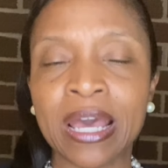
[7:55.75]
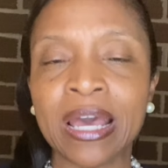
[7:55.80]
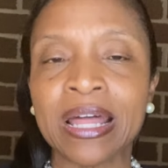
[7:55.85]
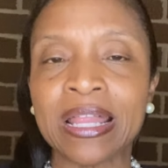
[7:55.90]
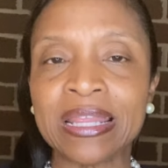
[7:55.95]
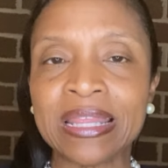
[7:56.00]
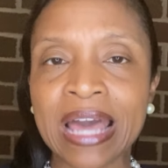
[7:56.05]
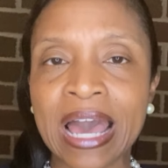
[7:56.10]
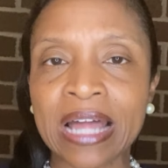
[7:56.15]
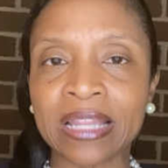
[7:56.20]

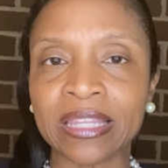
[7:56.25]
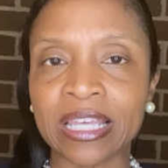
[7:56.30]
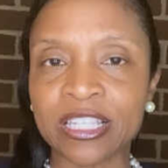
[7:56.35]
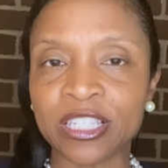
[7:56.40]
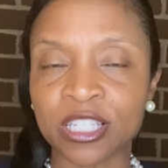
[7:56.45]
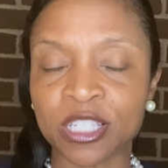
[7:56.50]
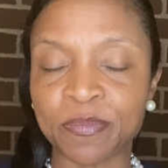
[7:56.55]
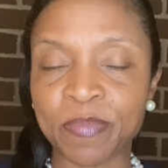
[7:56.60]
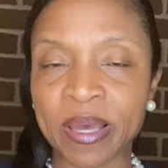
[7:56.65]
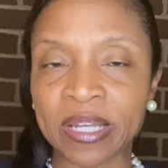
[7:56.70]
that they
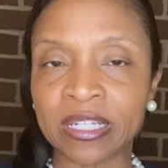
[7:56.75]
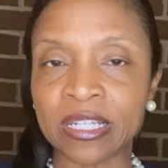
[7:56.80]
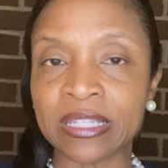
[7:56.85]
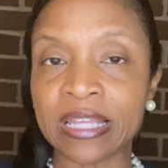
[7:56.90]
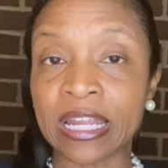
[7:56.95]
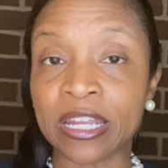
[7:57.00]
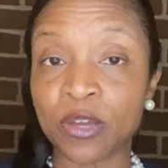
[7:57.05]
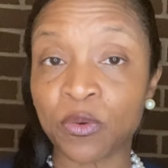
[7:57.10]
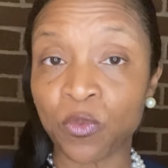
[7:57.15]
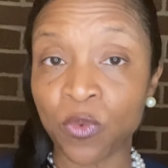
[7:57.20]
suspected
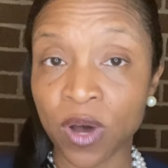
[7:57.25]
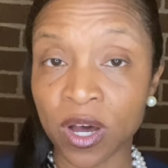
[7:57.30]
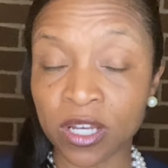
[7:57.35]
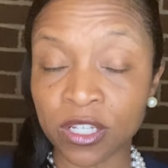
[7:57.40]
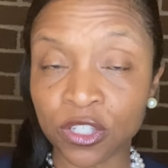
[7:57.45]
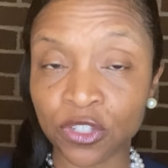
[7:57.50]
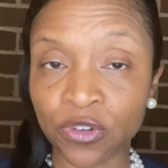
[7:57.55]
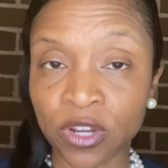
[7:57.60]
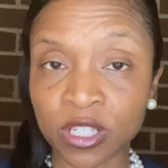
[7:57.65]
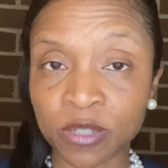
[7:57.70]
that it
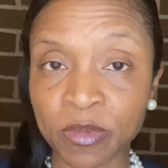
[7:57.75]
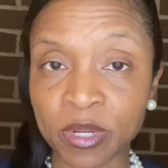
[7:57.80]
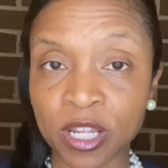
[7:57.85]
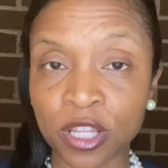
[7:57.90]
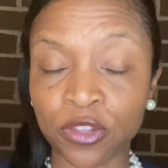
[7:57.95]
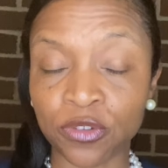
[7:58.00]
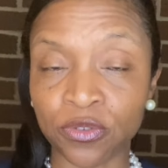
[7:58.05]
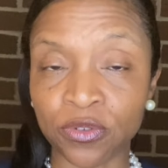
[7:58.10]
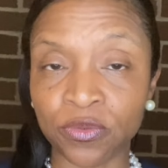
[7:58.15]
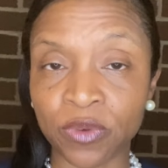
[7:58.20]
was
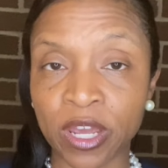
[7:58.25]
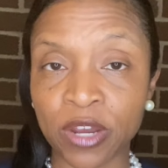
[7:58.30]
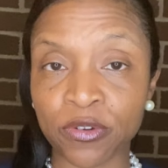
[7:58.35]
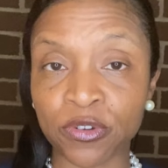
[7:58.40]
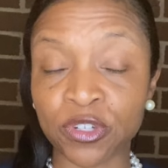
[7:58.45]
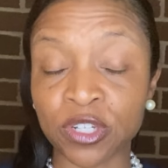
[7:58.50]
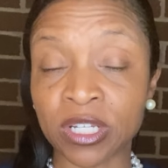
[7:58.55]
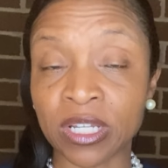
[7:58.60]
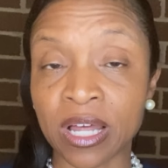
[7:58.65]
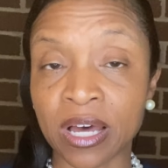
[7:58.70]
transmitted through
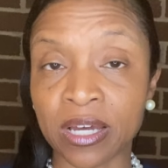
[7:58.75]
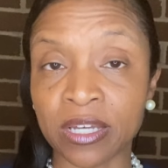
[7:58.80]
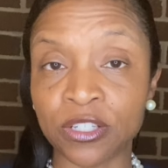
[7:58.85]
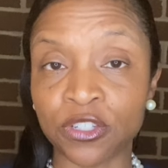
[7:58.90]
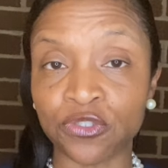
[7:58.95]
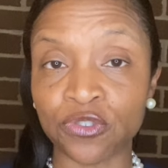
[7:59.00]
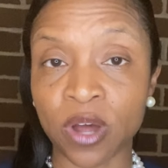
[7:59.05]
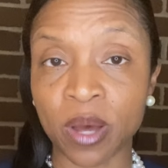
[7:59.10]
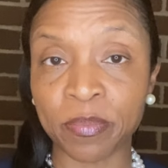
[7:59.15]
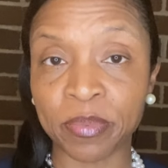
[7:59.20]
aerosolized
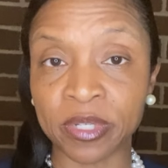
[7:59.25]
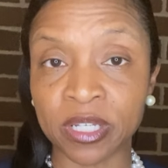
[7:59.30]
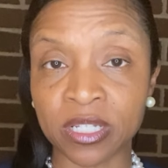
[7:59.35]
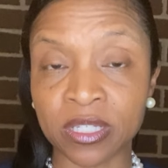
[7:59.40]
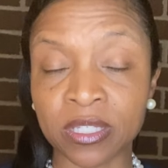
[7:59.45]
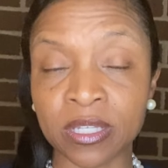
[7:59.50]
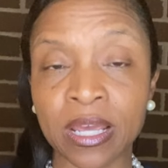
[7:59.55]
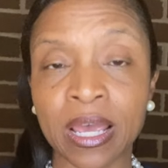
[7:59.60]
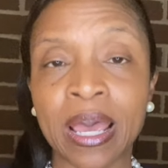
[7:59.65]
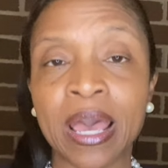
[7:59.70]

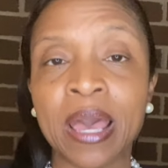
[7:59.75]
droplets,